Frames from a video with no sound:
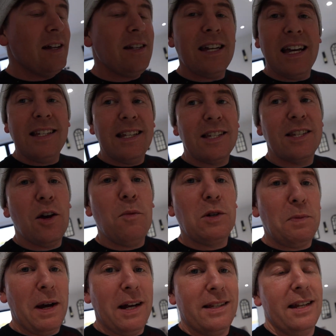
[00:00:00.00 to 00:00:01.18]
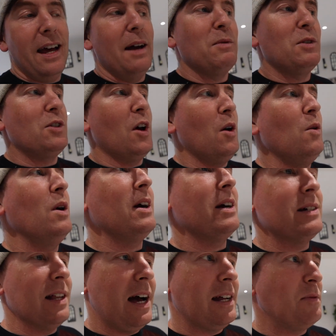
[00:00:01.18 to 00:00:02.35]
Jace is so much better today. I'm so
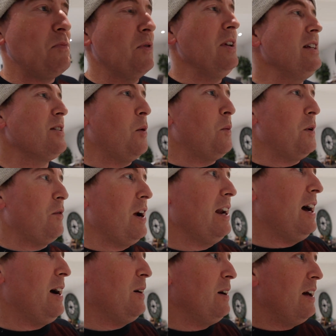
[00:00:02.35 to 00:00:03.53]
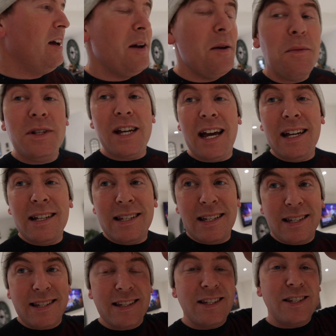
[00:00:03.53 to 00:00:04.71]
glad. Pruny's almond right now. Jace
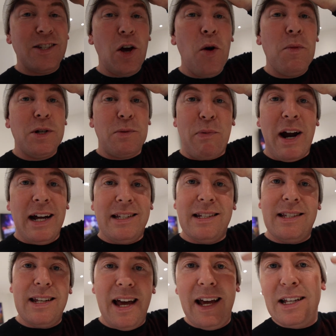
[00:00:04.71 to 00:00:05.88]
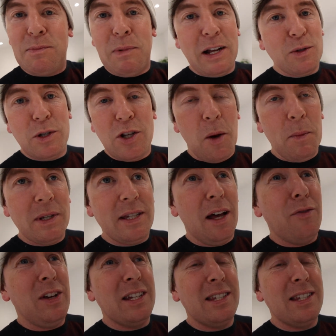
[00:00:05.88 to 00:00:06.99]
is so much brighter today. He's back to his normal self.